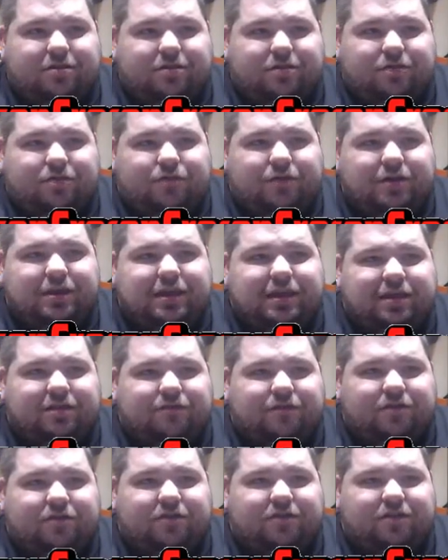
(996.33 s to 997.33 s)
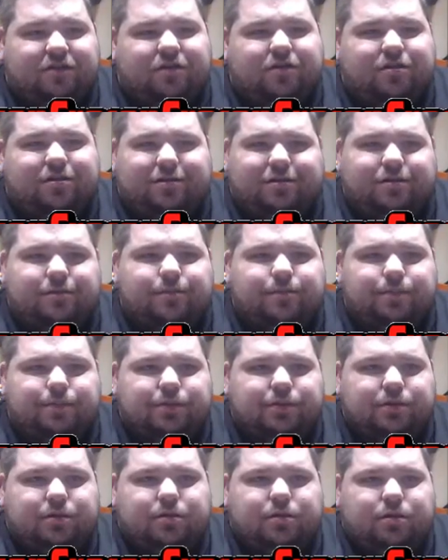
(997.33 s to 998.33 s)
3DS version, or the
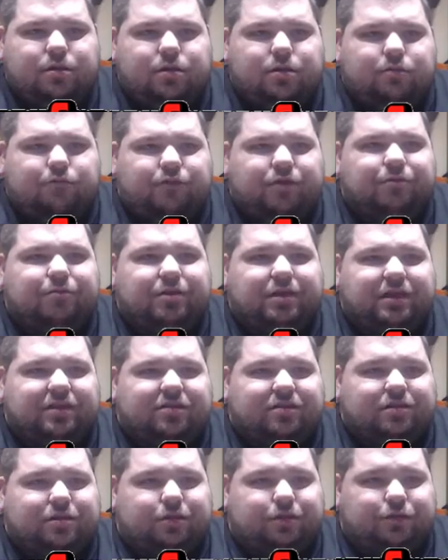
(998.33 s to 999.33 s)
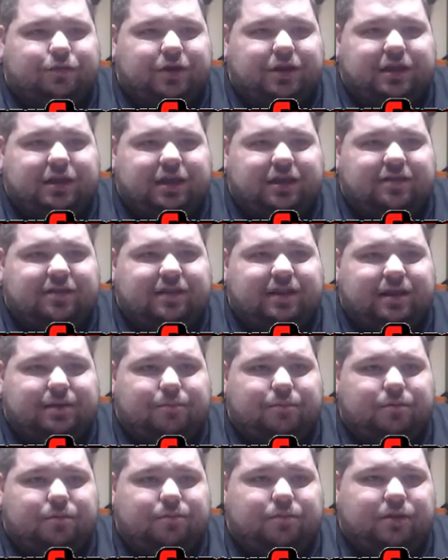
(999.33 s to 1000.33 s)
re-release on the 3DS that I've
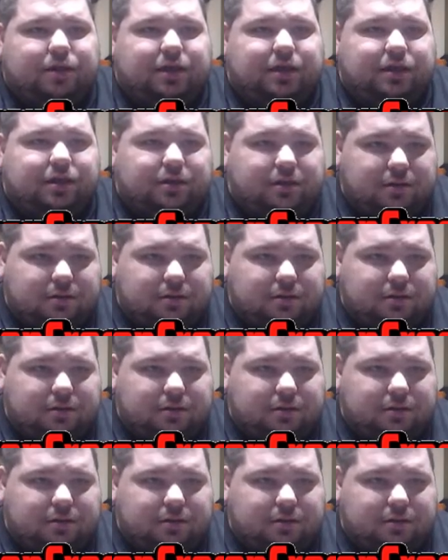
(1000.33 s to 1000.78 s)
been playing.